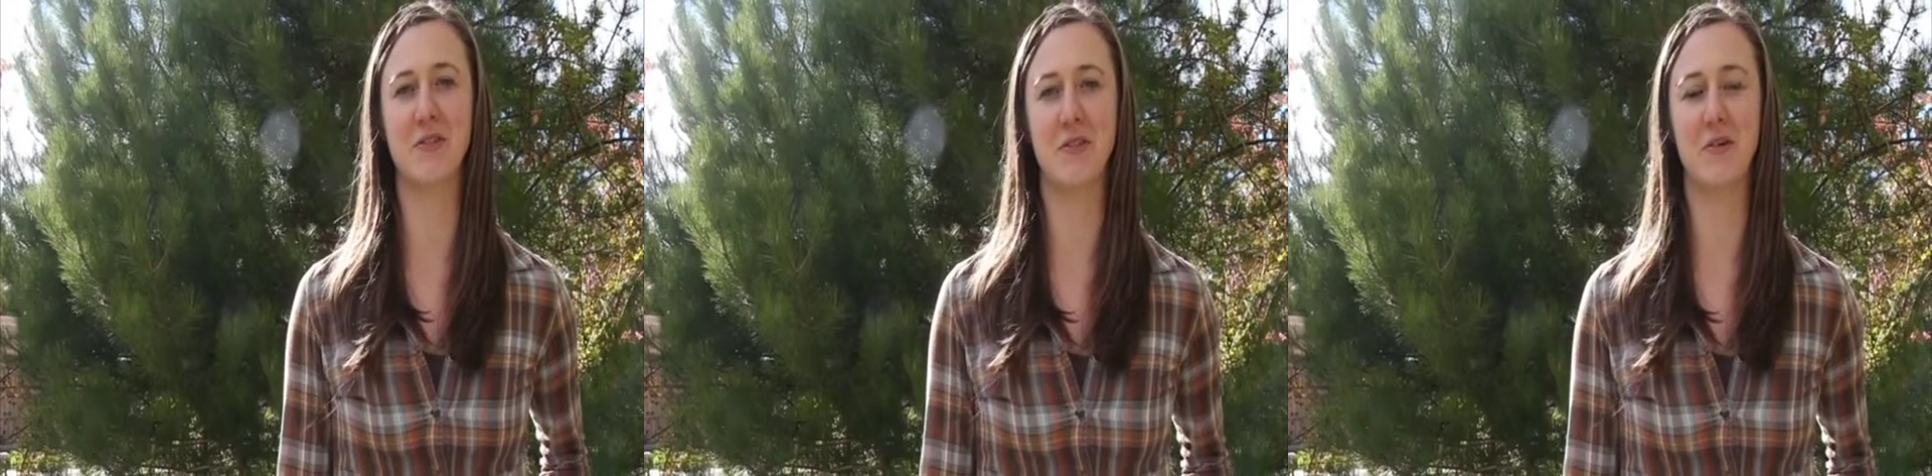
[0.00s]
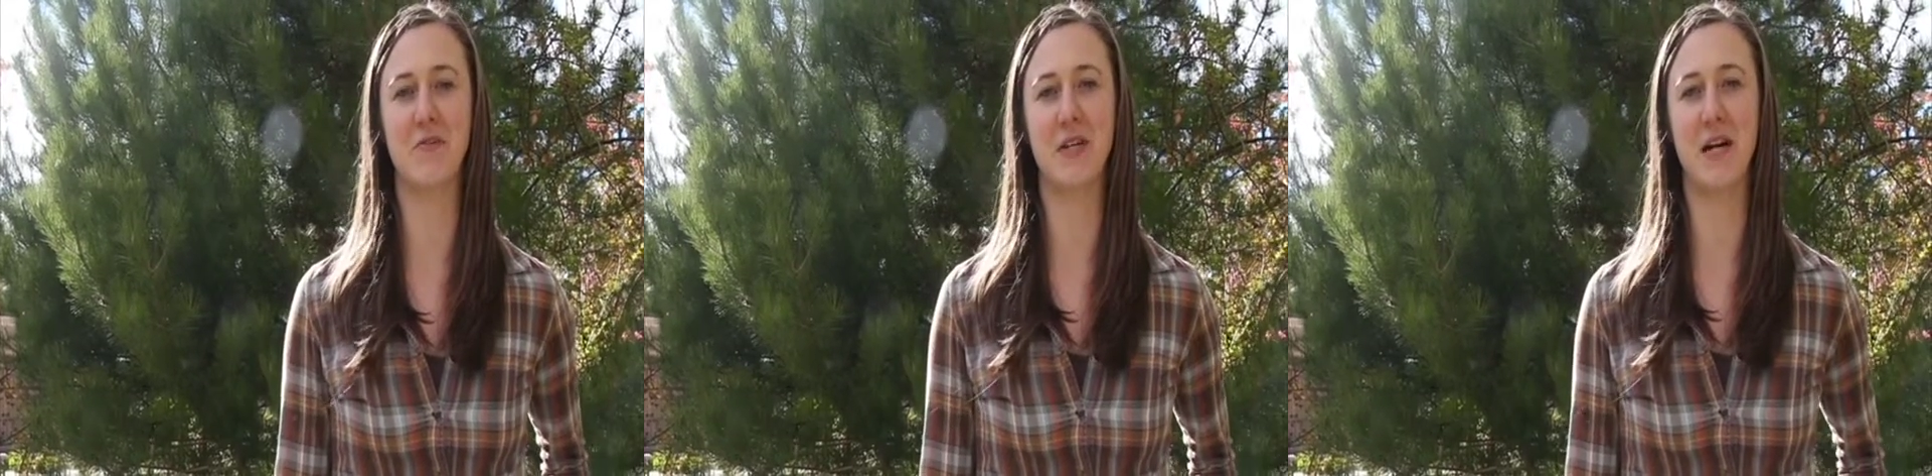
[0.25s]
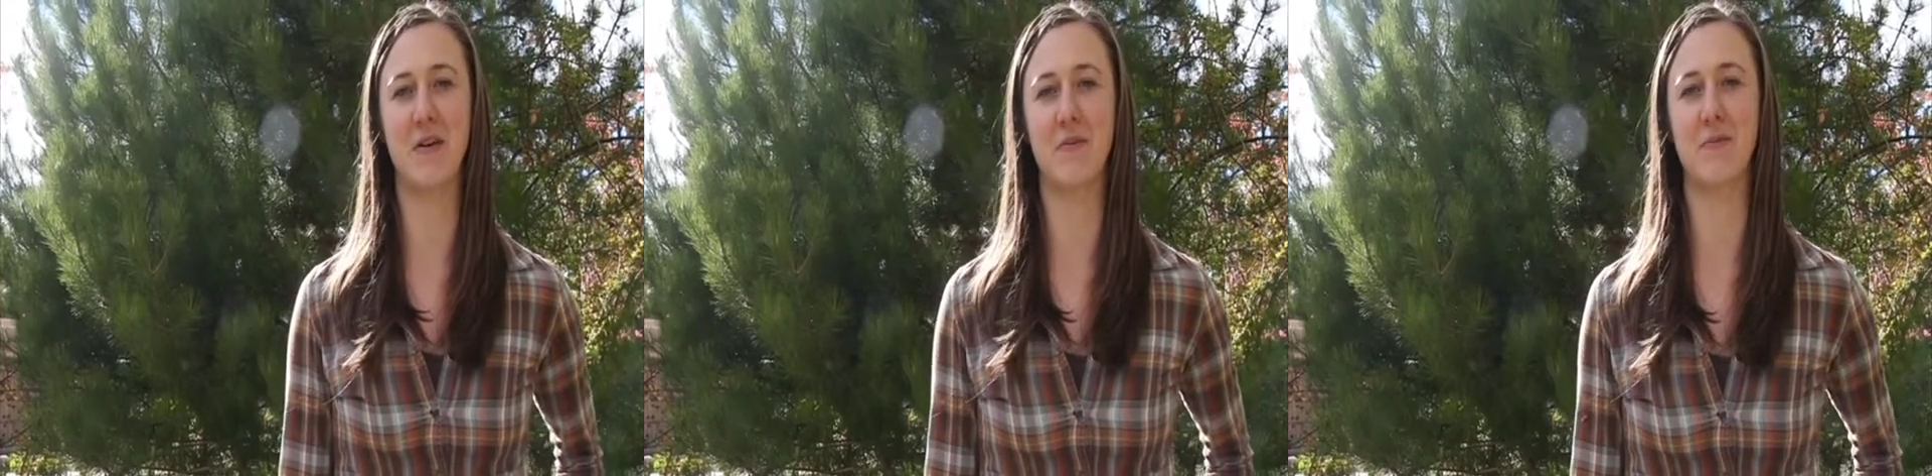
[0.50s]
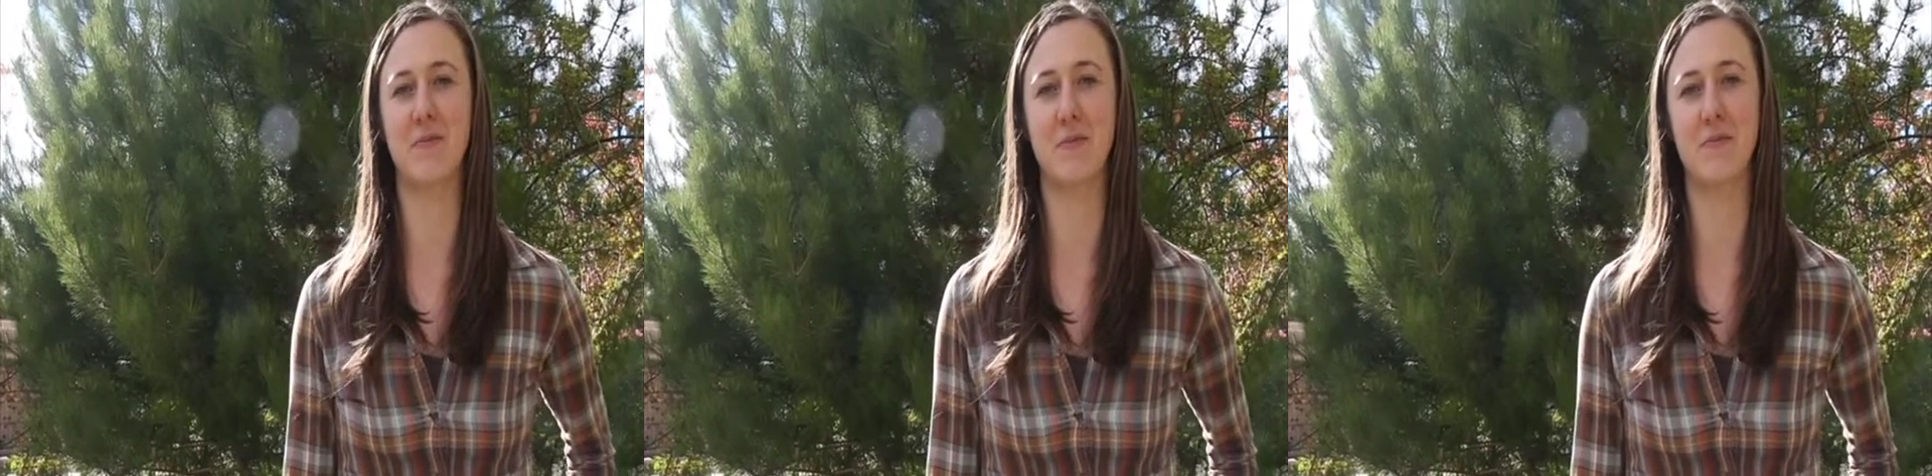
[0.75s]
drove
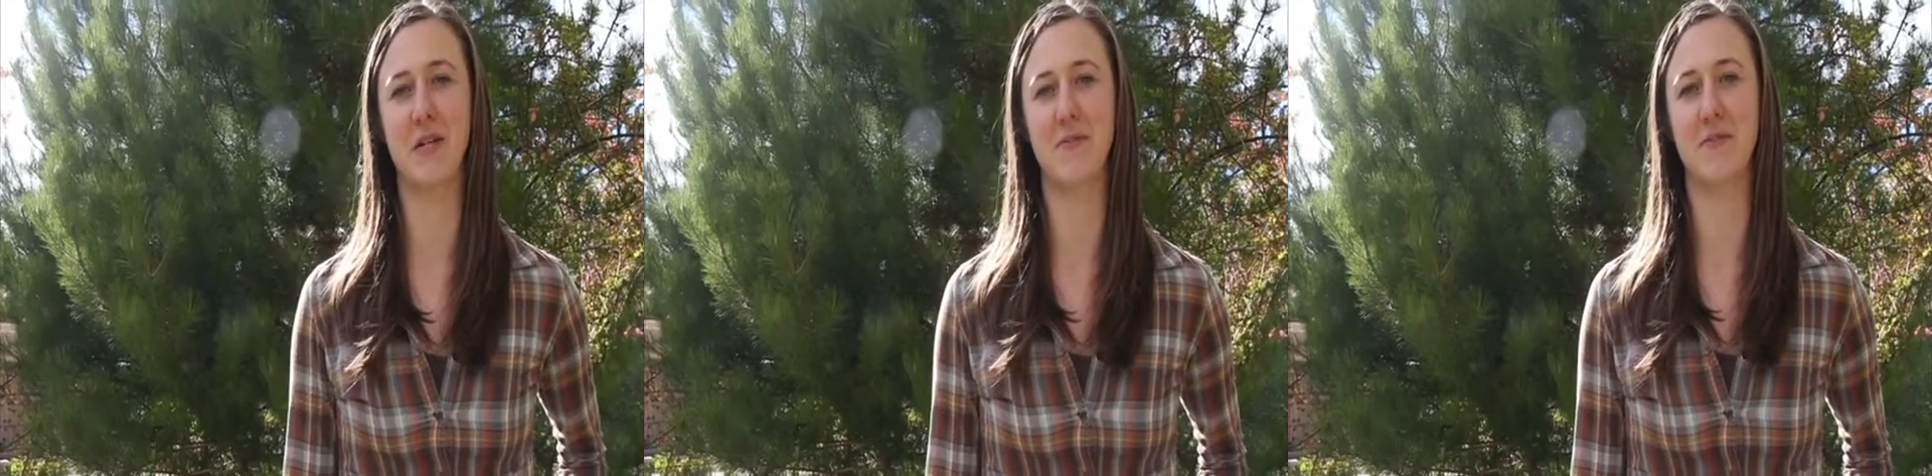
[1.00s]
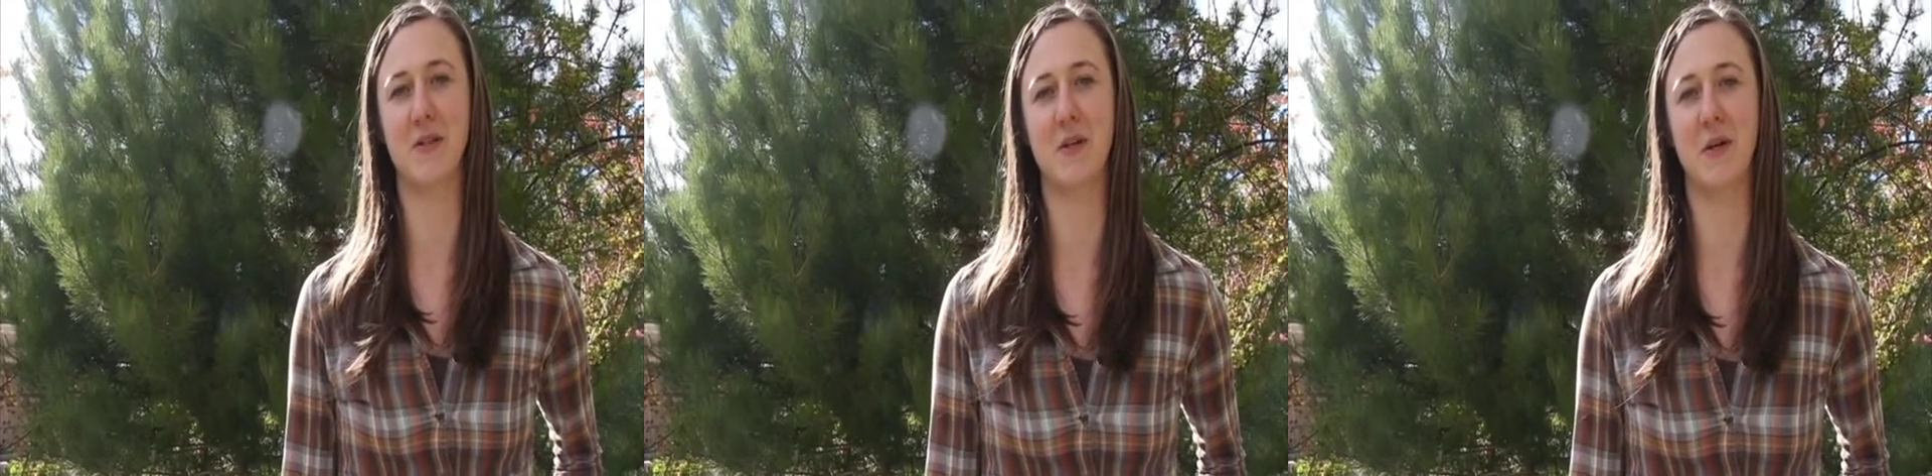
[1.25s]
down from Denver,